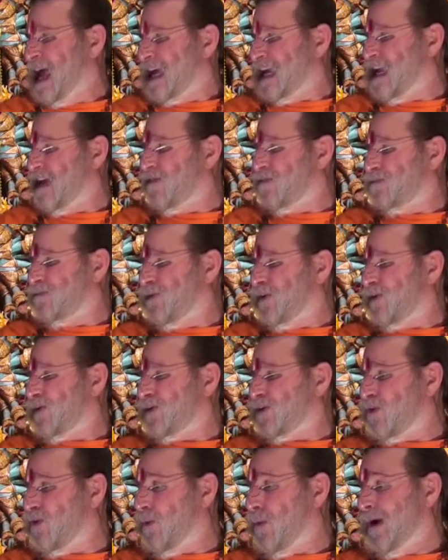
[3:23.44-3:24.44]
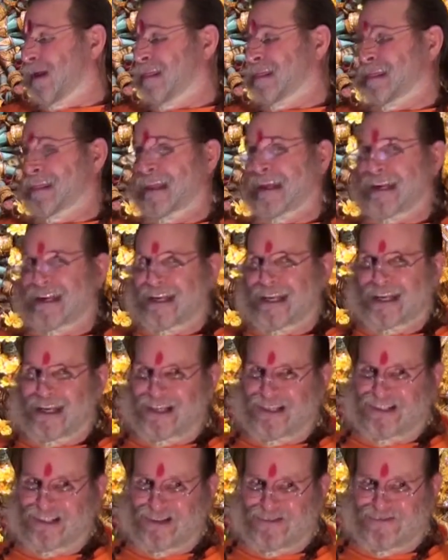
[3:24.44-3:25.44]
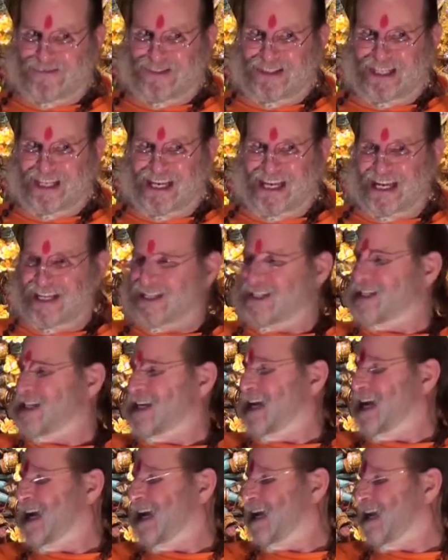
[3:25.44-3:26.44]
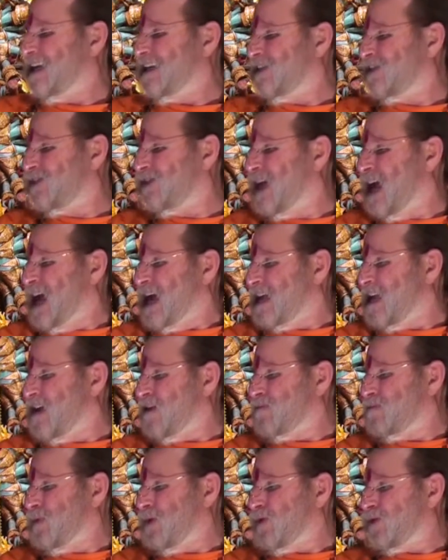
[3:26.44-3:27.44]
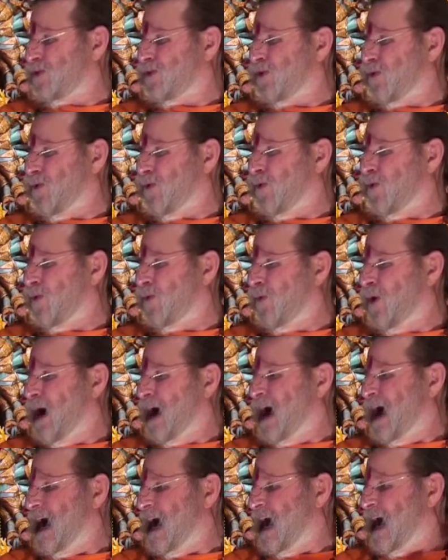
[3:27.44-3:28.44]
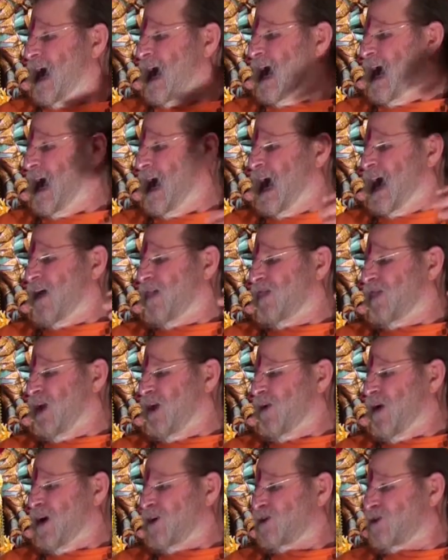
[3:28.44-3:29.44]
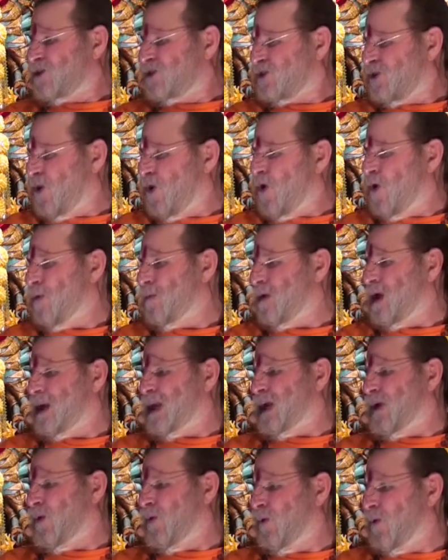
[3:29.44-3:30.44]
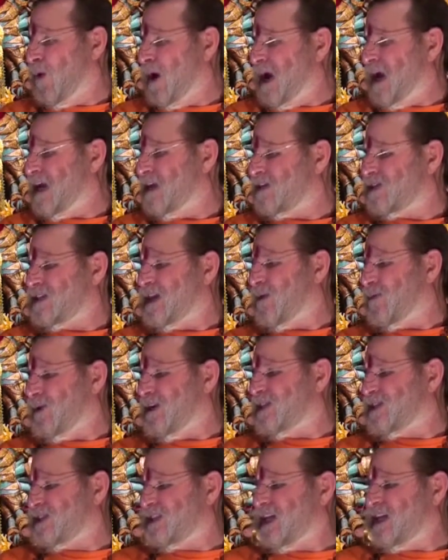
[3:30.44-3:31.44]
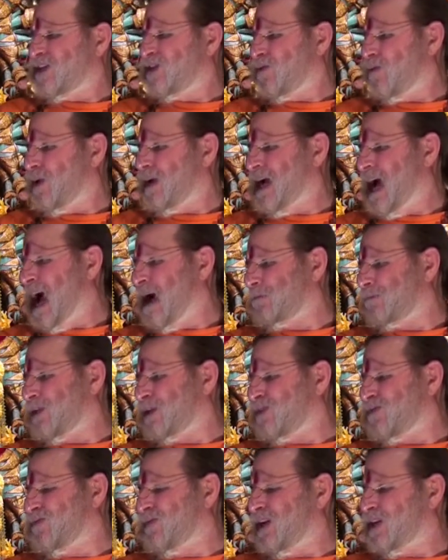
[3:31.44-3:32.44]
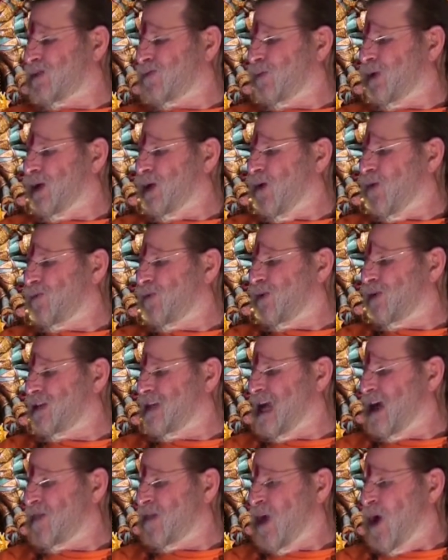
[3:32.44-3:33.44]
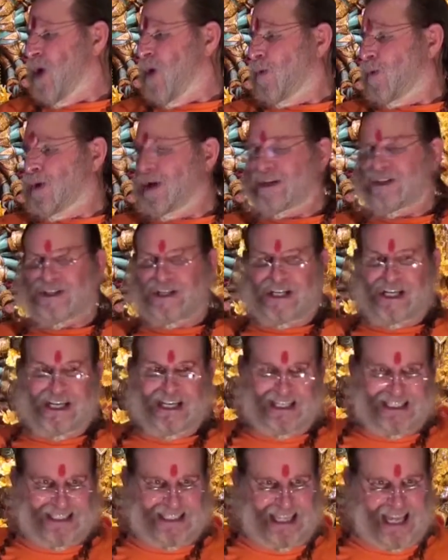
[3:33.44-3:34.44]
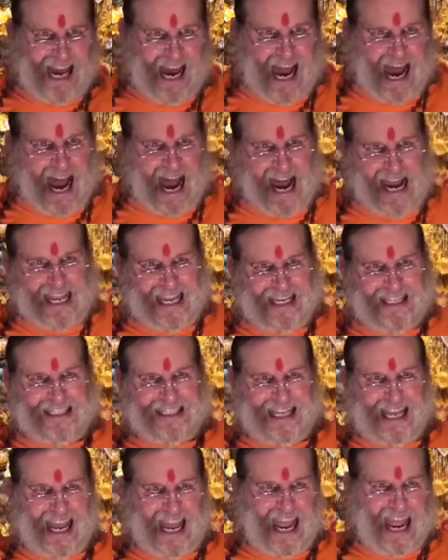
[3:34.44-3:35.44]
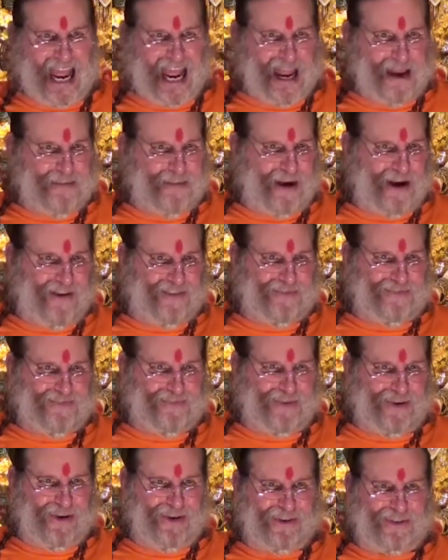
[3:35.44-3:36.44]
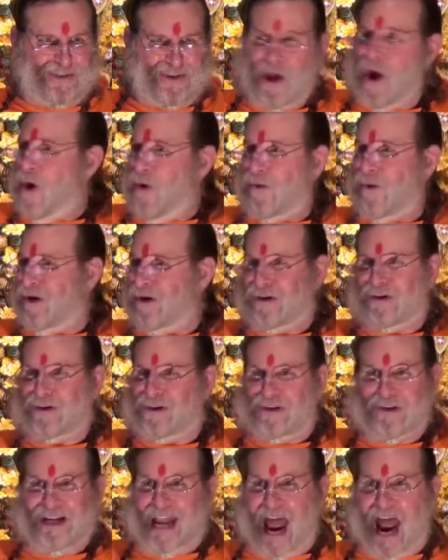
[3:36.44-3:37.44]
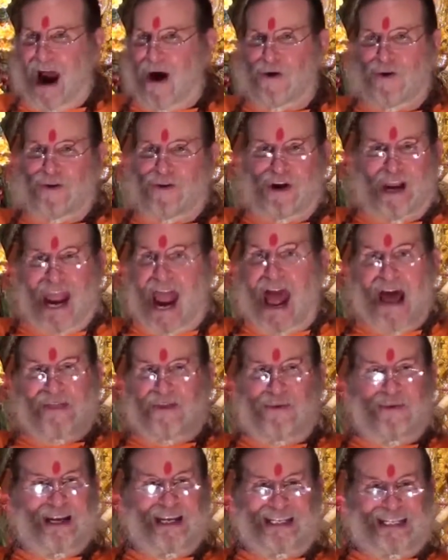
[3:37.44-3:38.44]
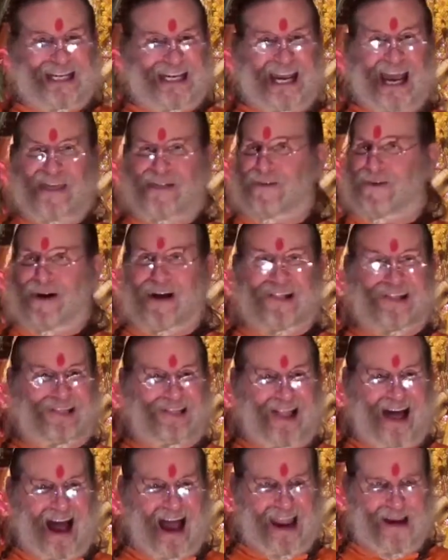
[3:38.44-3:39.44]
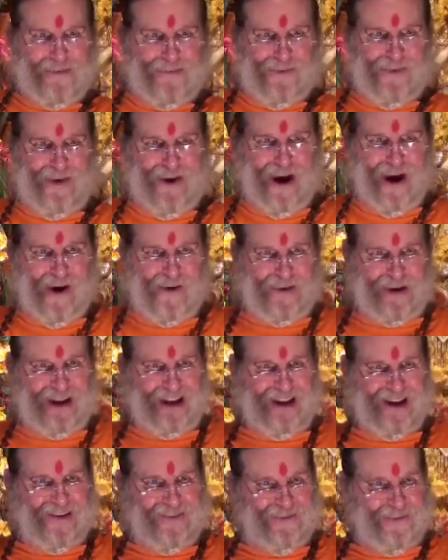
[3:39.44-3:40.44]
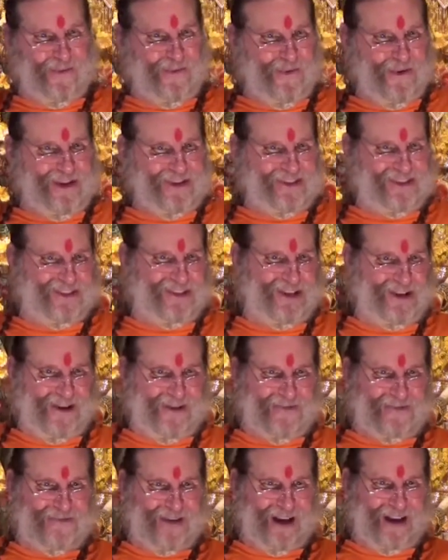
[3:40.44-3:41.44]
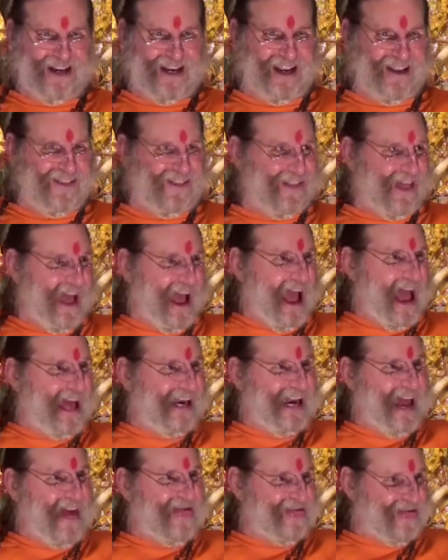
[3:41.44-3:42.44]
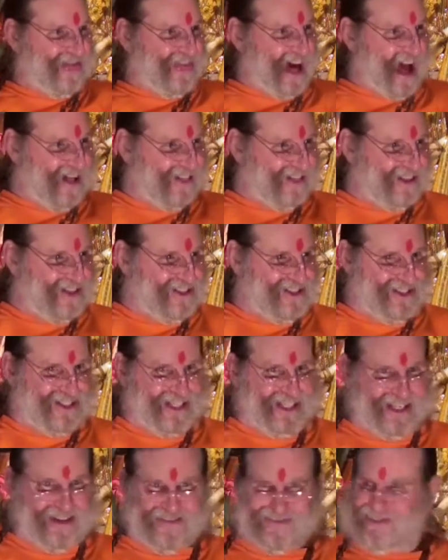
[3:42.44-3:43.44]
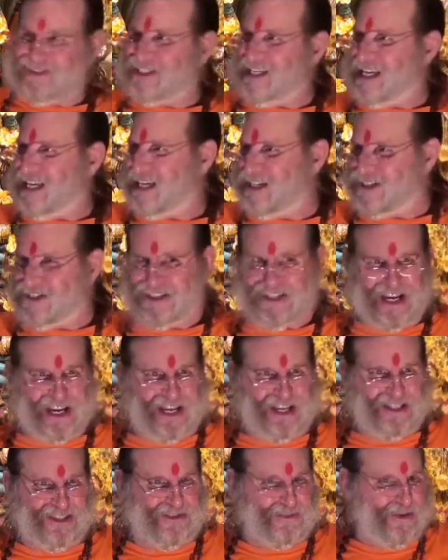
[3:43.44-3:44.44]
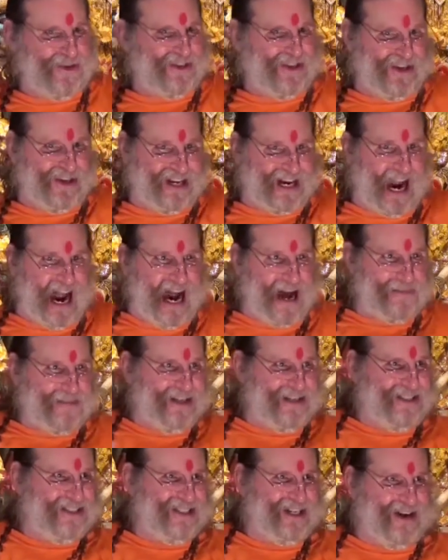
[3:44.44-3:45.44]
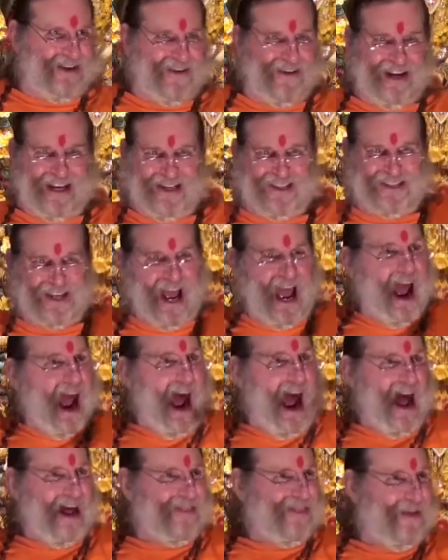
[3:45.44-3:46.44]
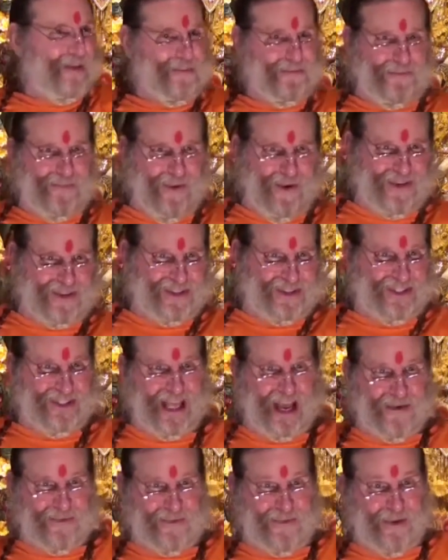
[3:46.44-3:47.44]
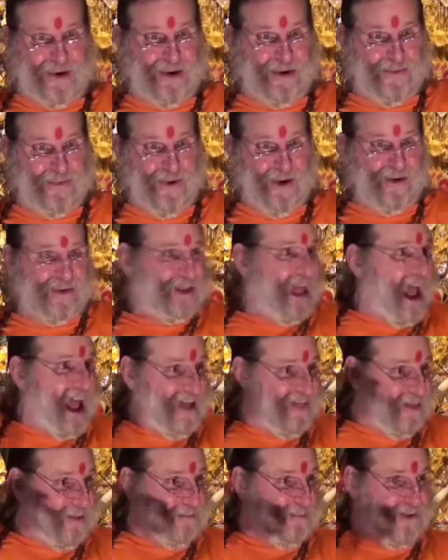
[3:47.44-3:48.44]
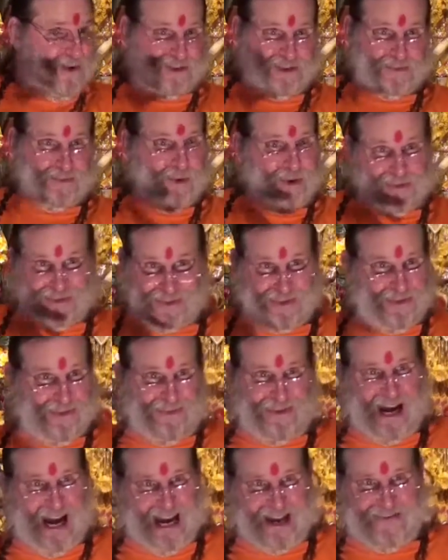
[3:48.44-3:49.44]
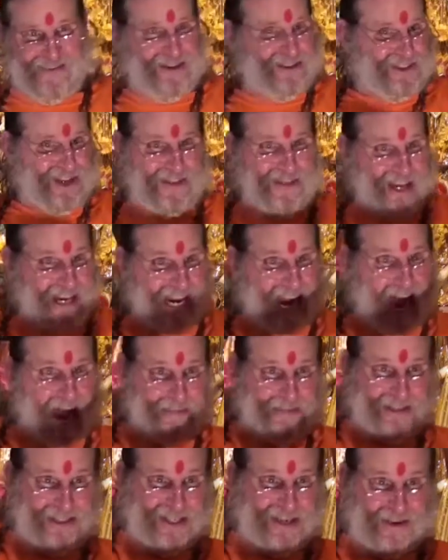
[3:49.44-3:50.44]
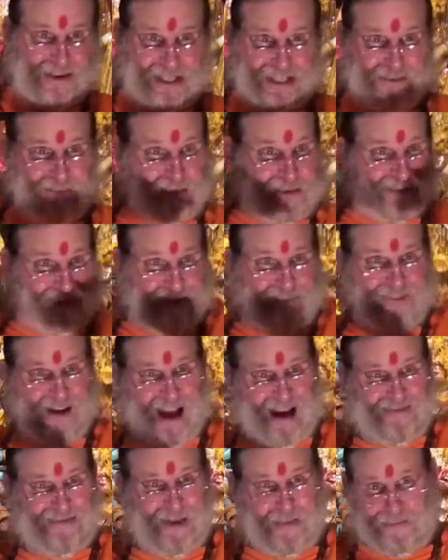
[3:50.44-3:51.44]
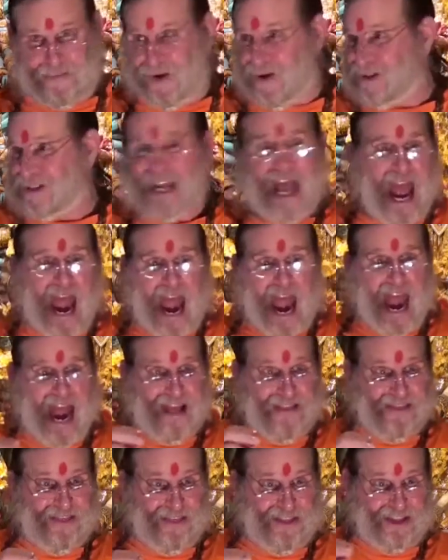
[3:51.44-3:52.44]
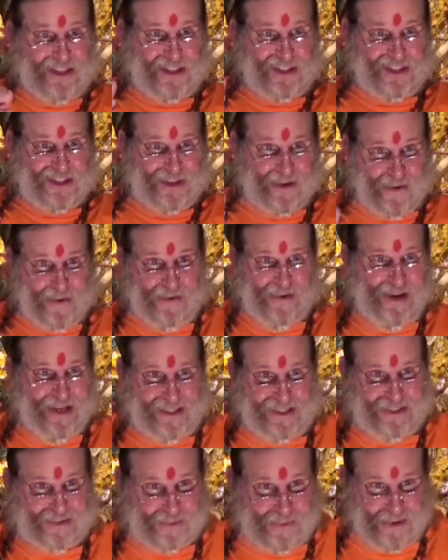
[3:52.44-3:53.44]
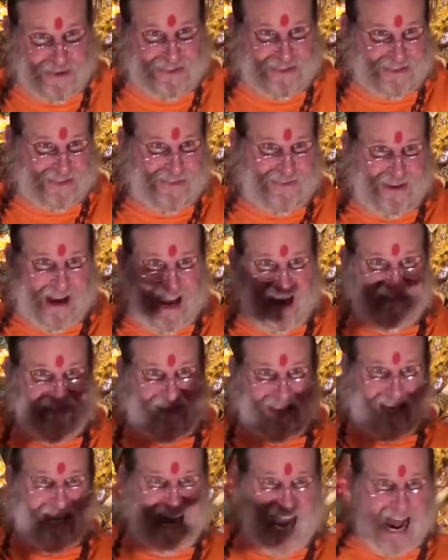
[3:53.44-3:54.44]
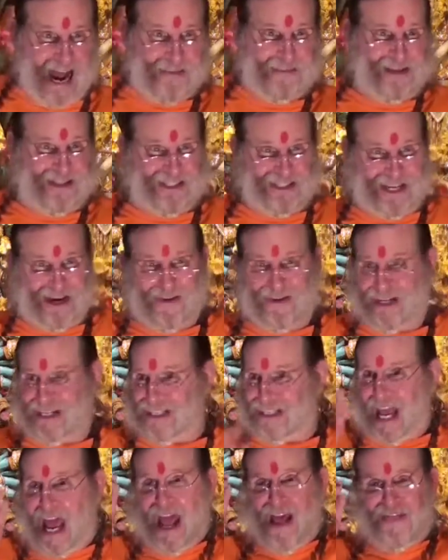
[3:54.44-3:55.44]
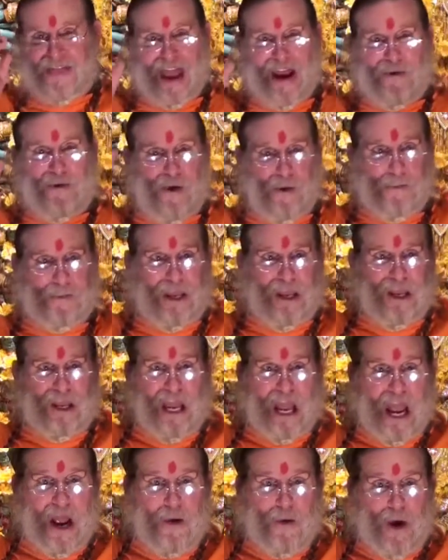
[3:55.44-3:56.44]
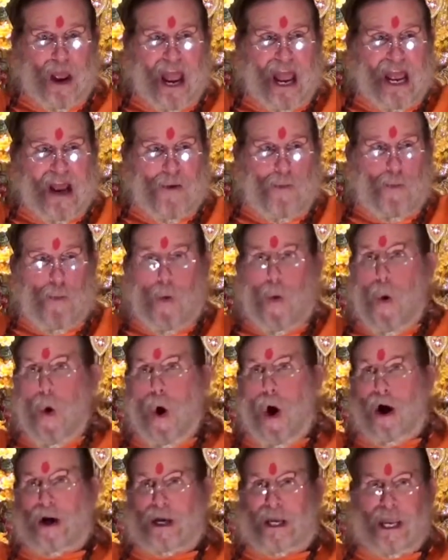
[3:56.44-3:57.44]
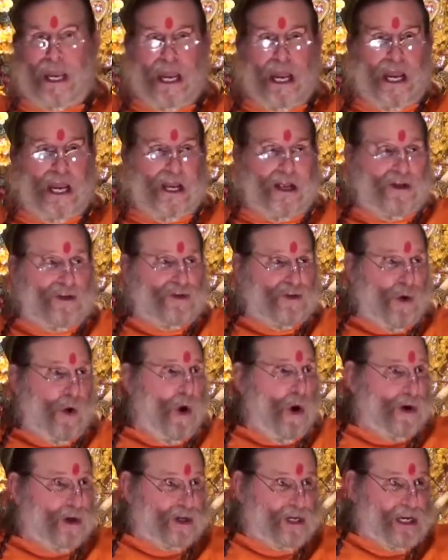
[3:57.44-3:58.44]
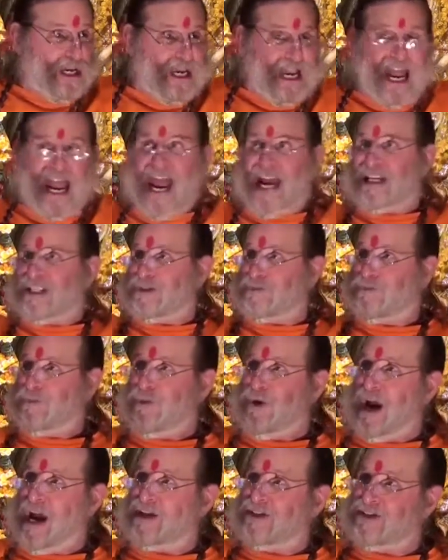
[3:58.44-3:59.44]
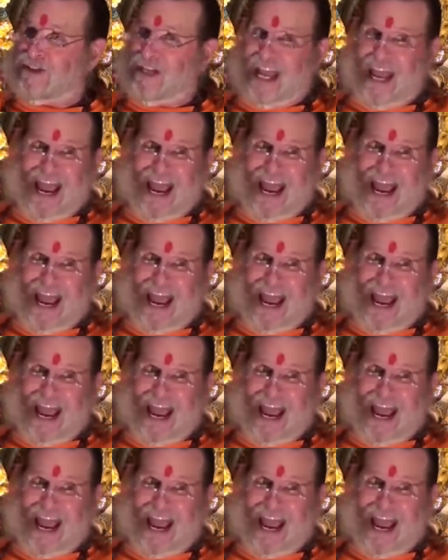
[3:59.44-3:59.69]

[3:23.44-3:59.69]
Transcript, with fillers: Give birth to a lineage of teachings. Give birth to. Uh, uh, there are so many ways that we seek to accomplish victory over death, which is the highest aim of birth. We're now gathering together a library of wisdom and, and an anthology of teachings, which are commentaries on the books that we wrote. And the books will survive us, and the commentaries will survive the books, and the students will survive the commentaries. They will be walking, talking, express